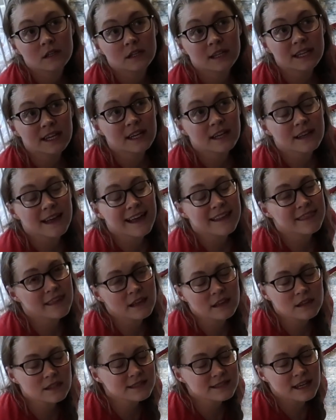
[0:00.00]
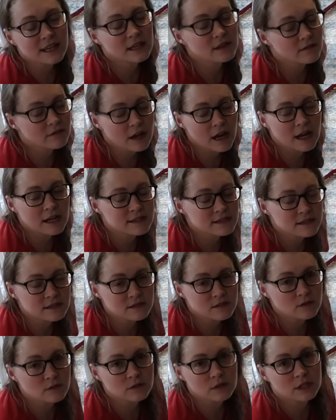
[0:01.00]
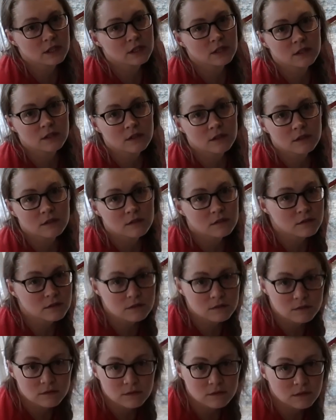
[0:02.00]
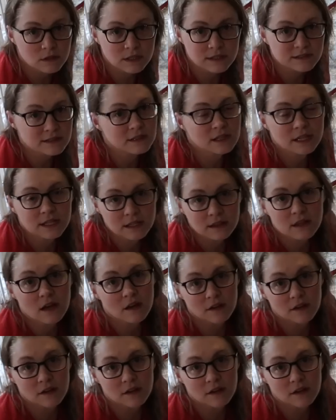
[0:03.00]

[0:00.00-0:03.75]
yeah, rise? I think the second rise is only, it's like the